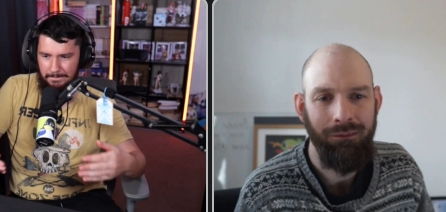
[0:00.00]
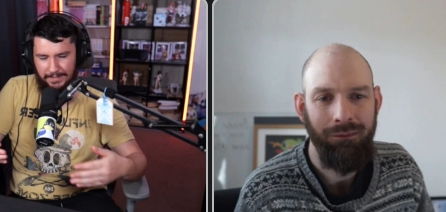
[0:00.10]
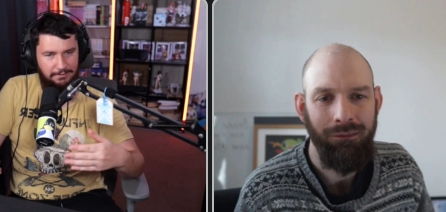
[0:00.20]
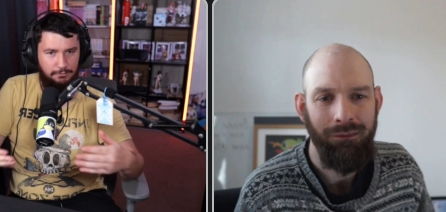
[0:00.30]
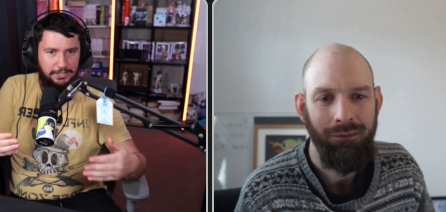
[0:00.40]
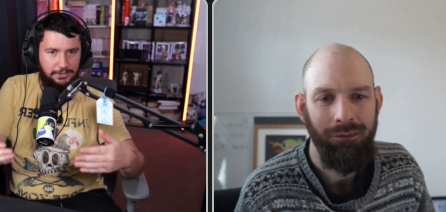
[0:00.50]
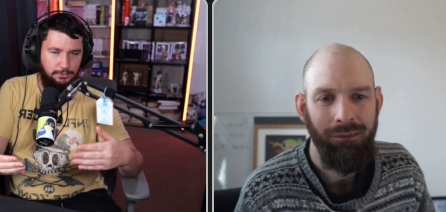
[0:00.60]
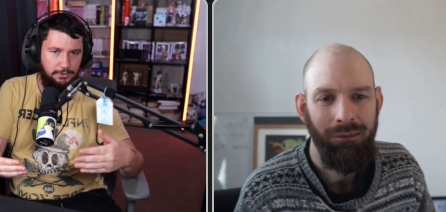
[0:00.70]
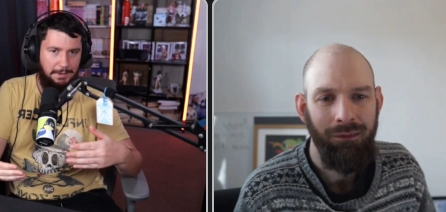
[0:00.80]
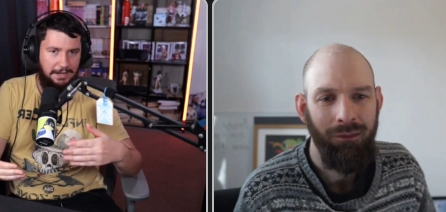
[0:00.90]
Speaker 1: they never really
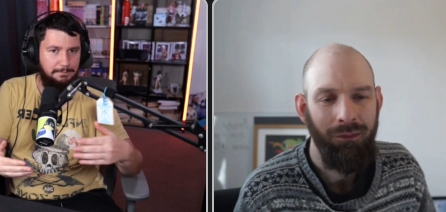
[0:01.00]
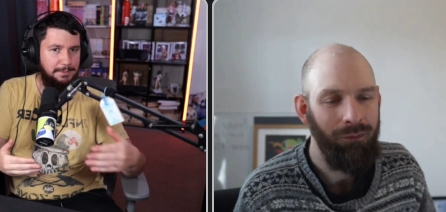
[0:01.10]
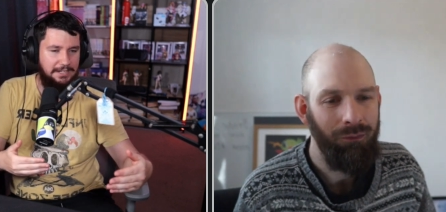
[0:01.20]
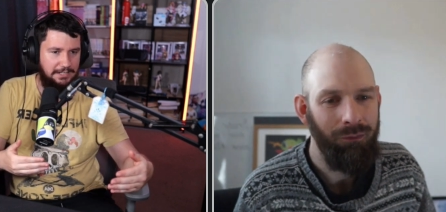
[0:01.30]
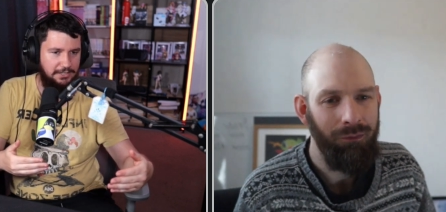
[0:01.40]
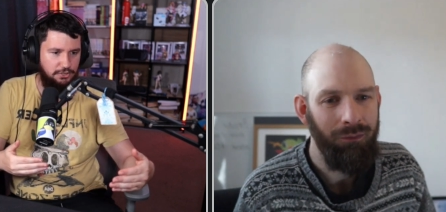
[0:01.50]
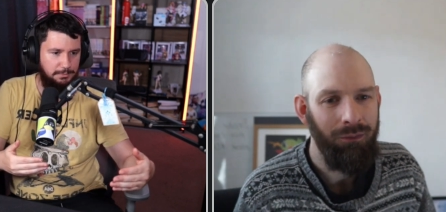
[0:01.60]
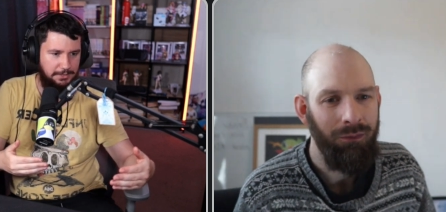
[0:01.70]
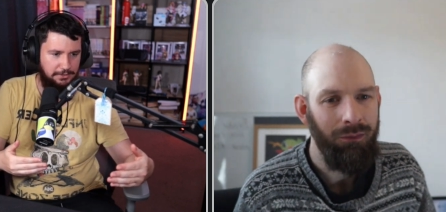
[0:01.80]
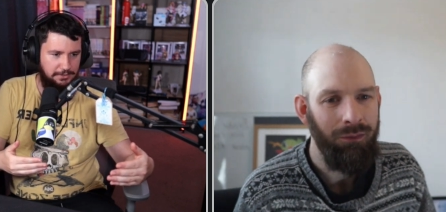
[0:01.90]
thought about it being an issue
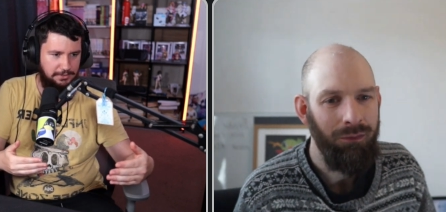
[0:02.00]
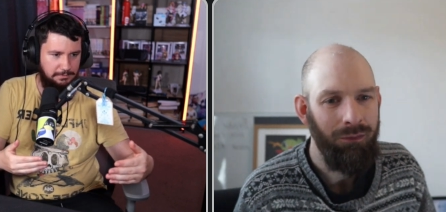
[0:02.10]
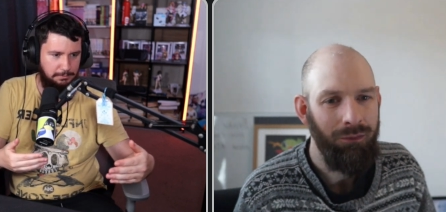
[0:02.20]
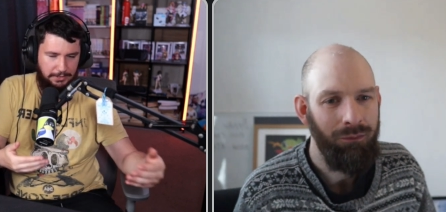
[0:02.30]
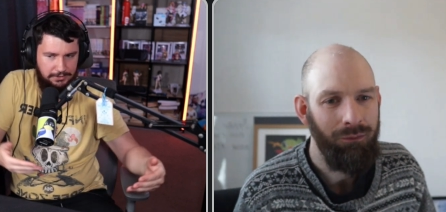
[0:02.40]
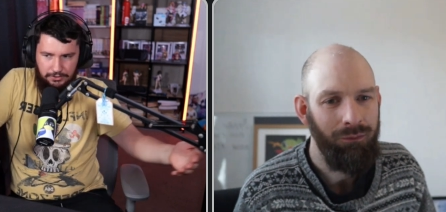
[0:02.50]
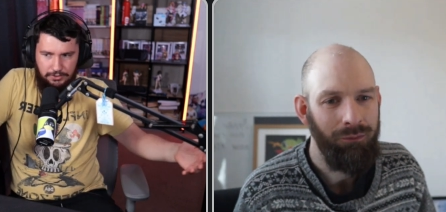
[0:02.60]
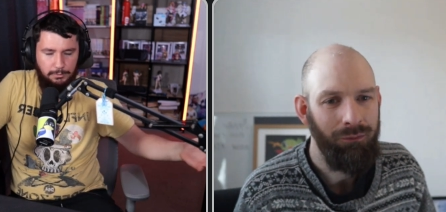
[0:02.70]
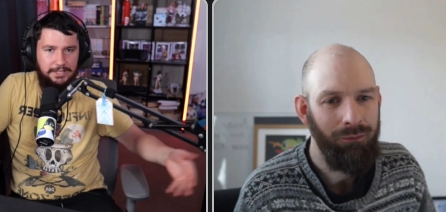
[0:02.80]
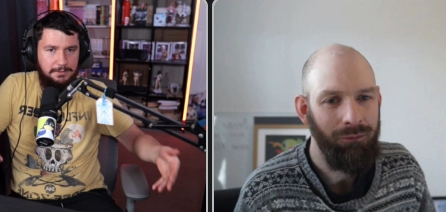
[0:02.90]
because, well, that's just
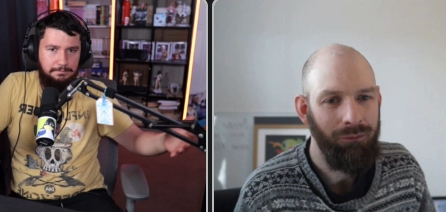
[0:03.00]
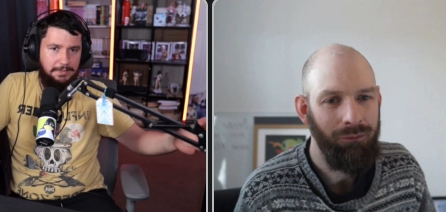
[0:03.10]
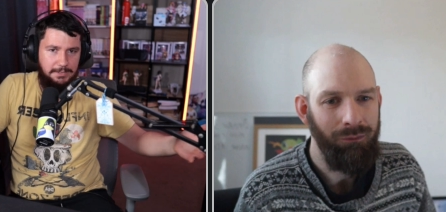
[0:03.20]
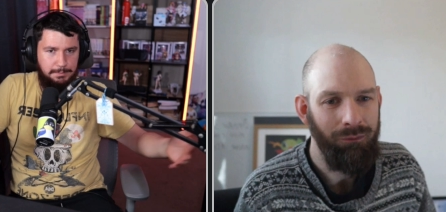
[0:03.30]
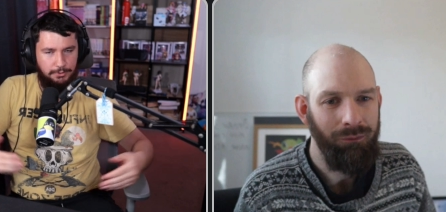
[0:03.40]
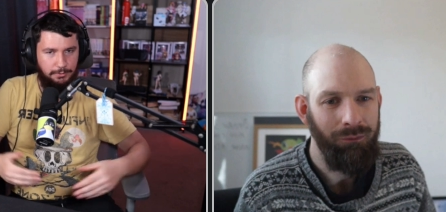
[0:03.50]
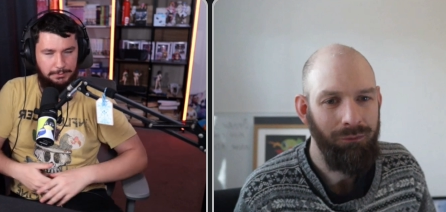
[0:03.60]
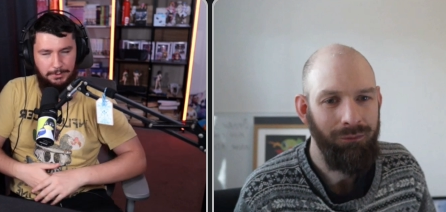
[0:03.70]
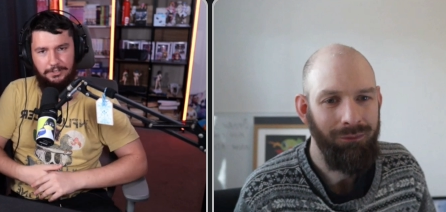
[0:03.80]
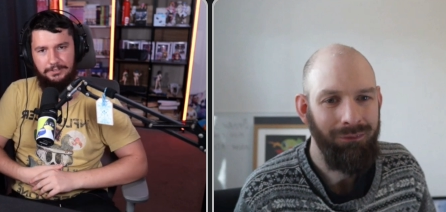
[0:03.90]
the way that Plasma's always
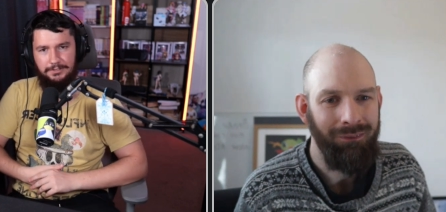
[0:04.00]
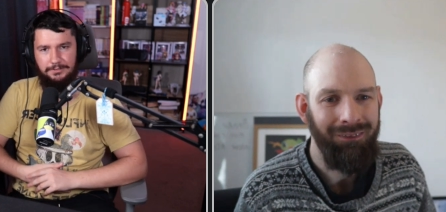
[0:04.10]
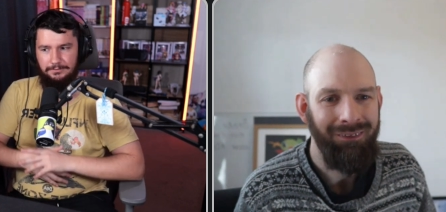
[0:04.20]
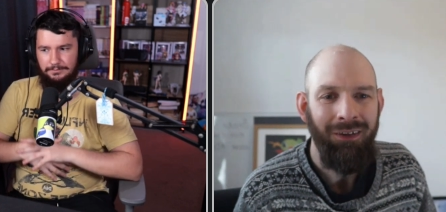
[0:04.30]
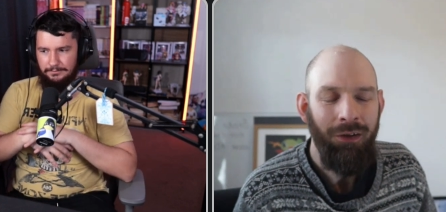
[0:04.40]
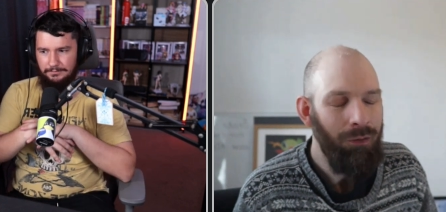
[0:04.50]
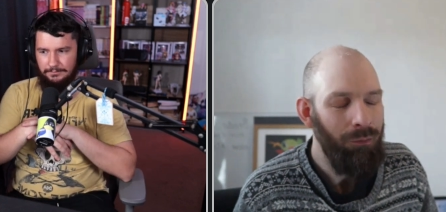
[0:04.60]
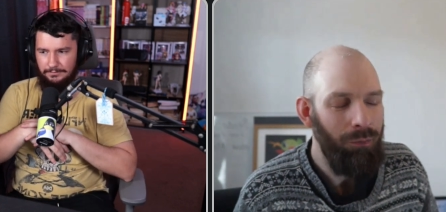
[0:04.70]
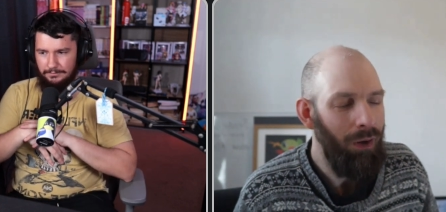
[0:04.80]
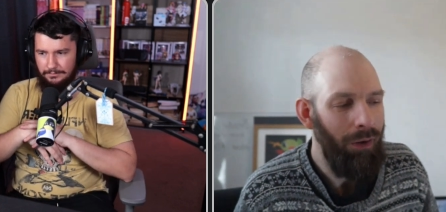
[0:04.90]
worked.
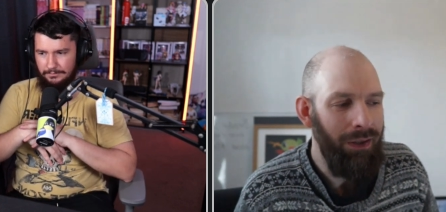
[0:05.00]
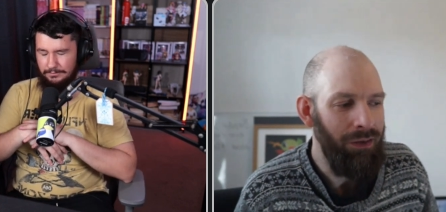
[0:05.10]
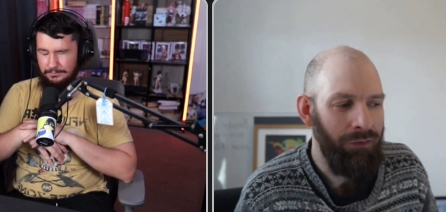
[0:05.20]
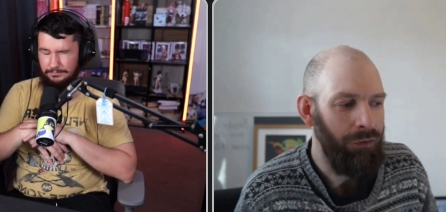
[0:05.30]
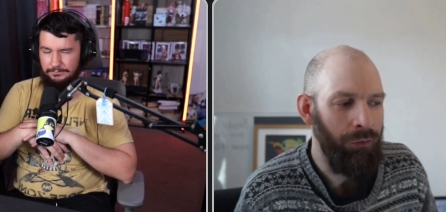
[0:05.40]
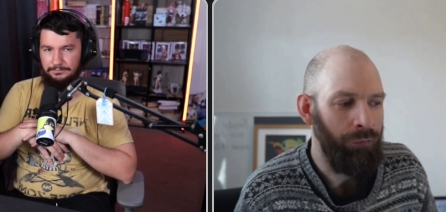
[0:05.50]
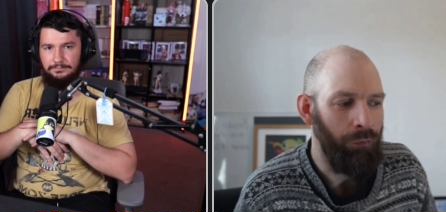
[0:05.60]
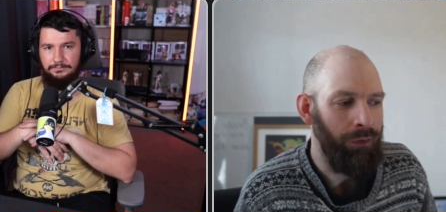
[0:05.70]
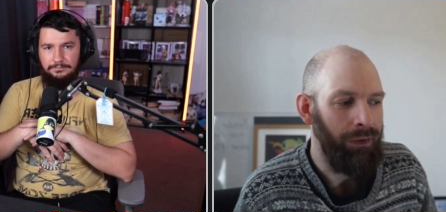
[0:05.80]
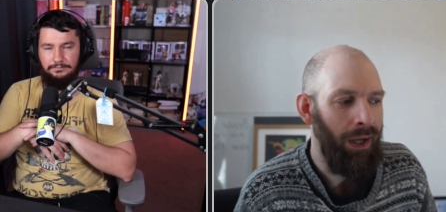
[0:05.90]
Speaker 2: And it is useful
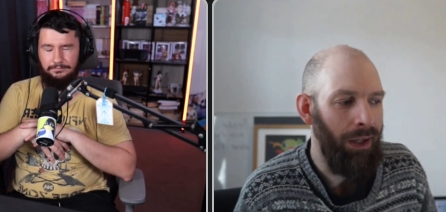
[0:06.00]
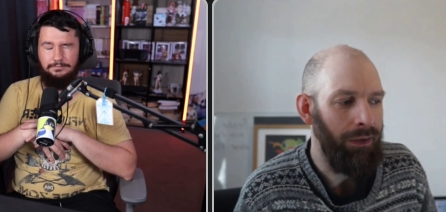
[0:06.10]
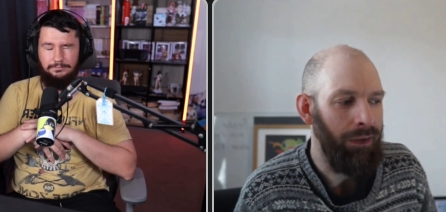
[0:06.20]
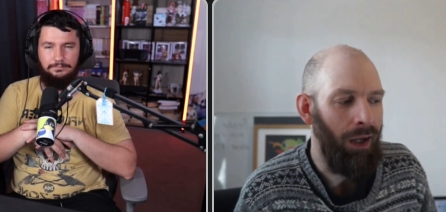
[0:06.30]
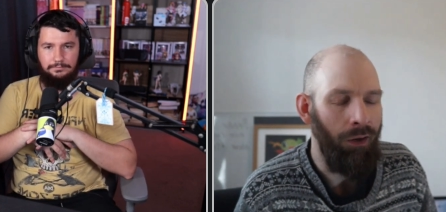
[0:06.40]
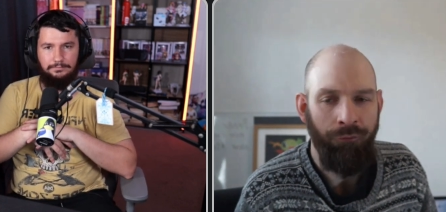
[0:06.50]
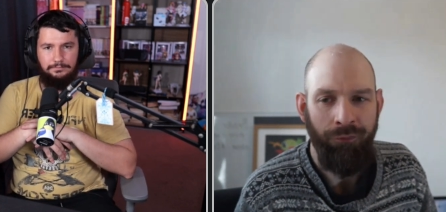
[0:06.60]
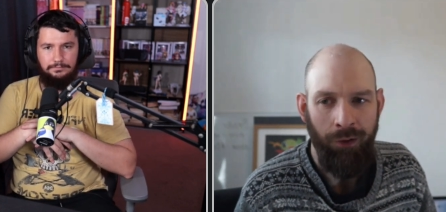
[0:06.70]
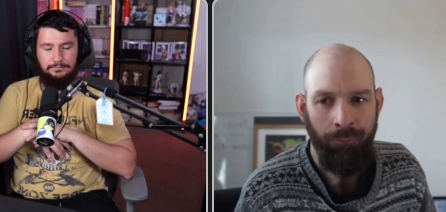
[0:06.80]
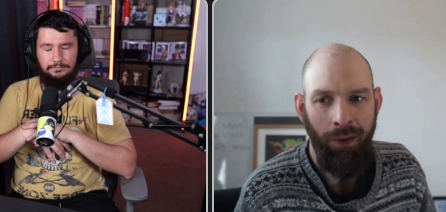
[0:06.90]
to get that
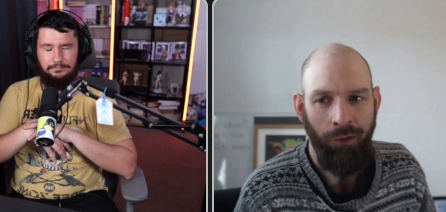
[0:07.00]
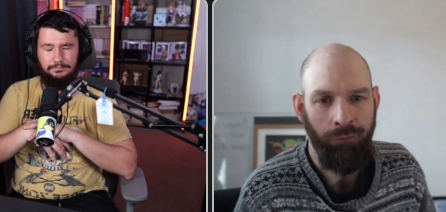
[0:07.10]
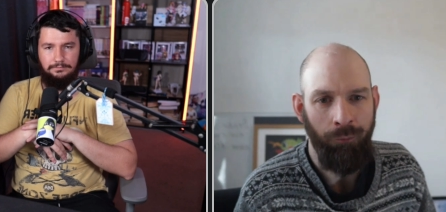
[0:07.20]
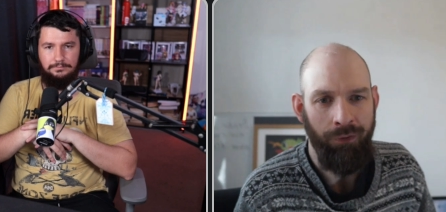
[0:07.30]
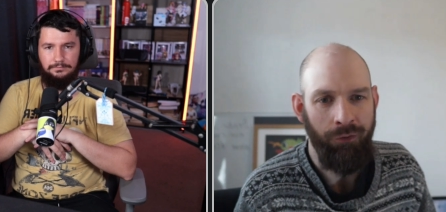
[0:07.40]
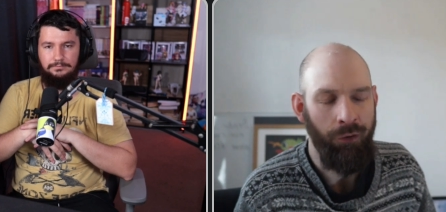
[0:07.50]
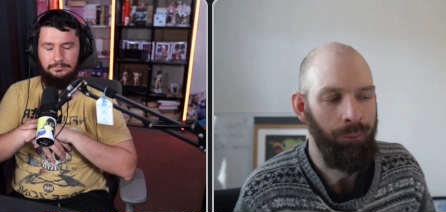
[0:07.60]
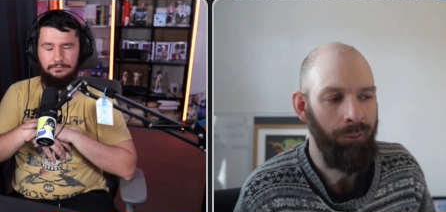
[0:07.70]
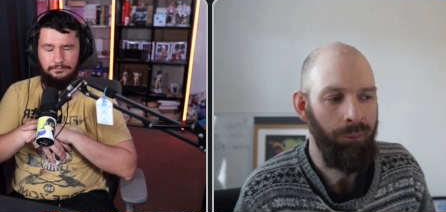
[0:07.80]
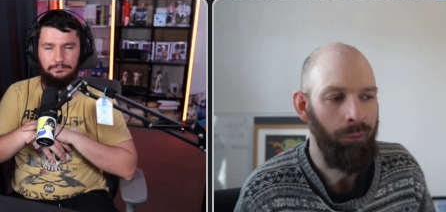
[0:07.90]
feedback from these new
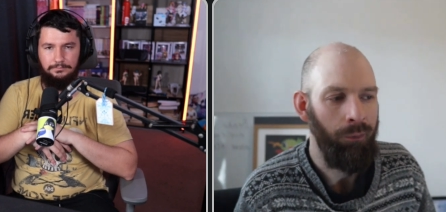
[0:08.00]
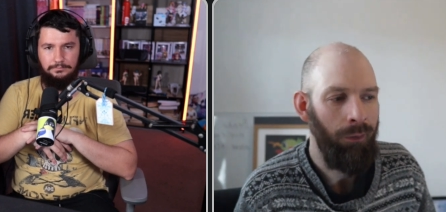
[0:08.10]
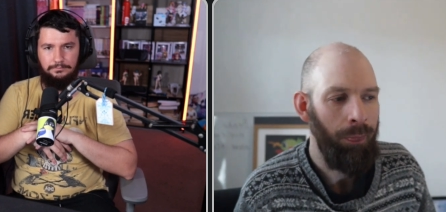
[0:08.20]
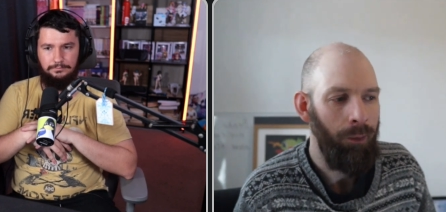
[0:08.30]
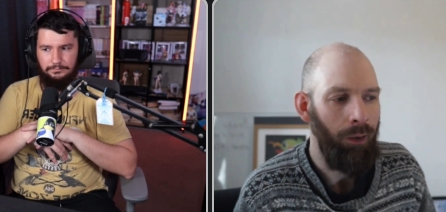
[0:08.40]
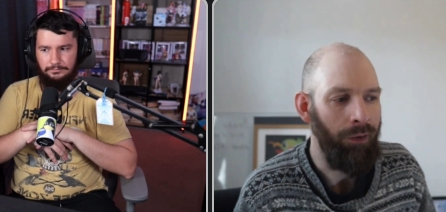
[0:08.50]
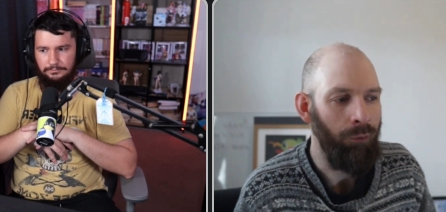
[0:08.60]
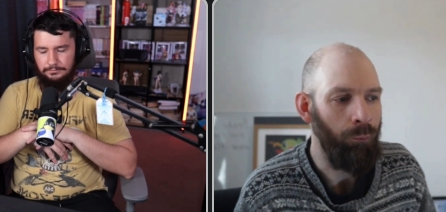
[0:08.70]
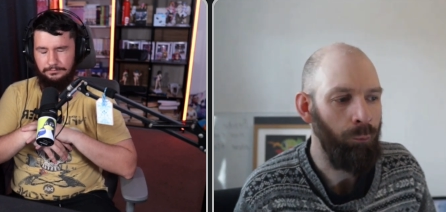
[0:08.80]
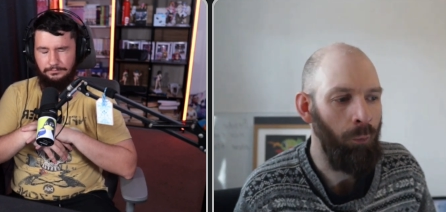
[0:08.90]
people. And
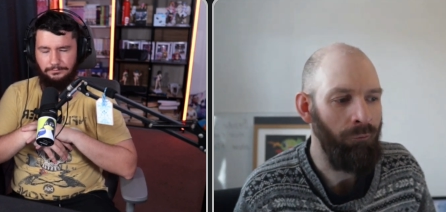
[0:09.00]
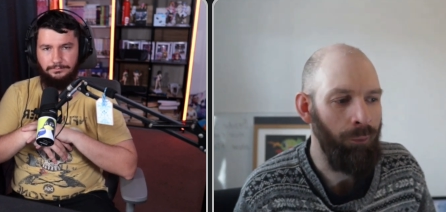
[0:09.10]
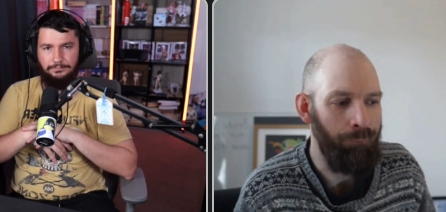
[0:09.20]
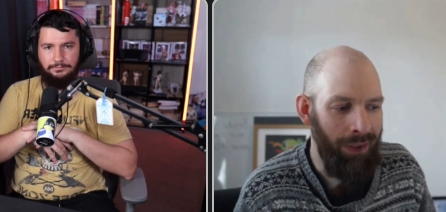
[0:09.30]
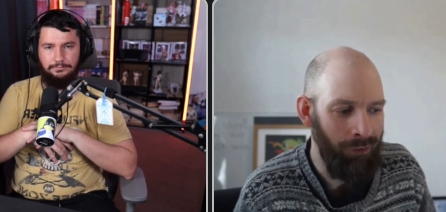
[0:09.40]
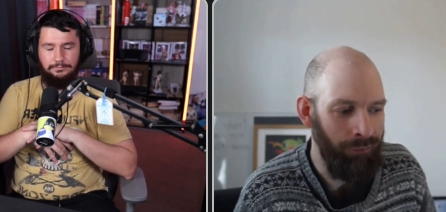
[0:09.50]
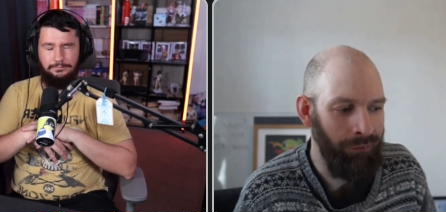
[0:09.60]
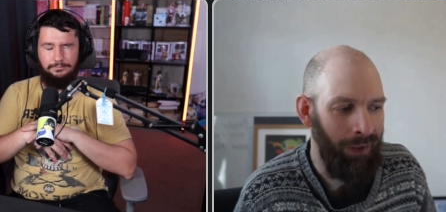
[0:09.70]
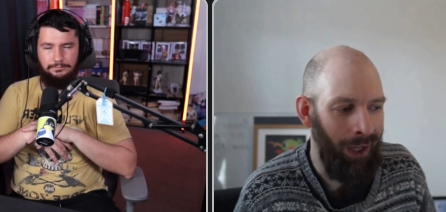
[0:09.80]
one of the best things that